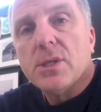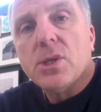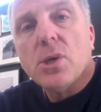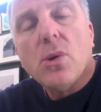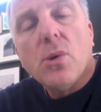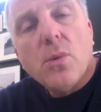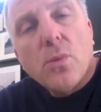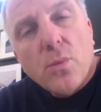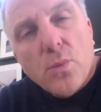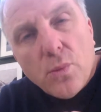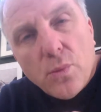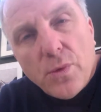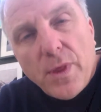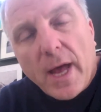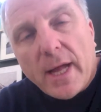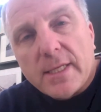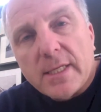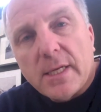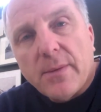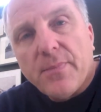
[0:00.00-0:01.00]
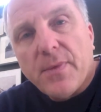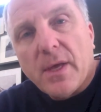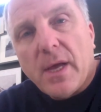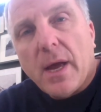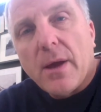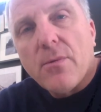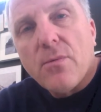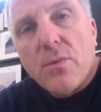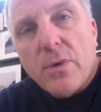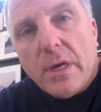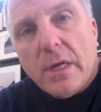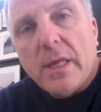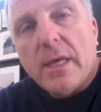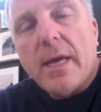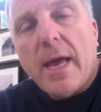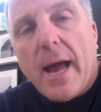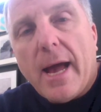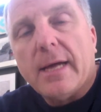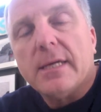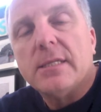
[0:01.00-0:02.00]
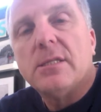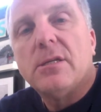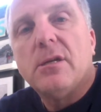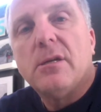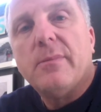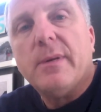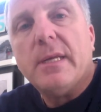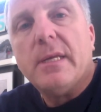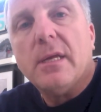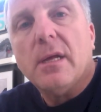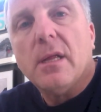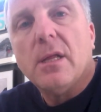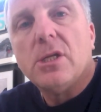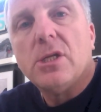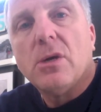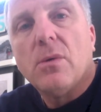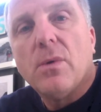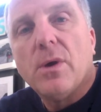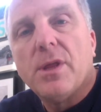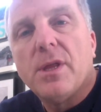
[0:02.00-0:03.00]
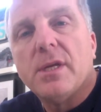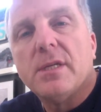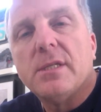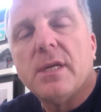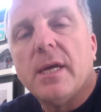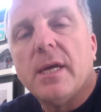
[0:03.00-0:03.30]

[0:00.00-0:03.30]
So that's something I really ask you to be diligent with.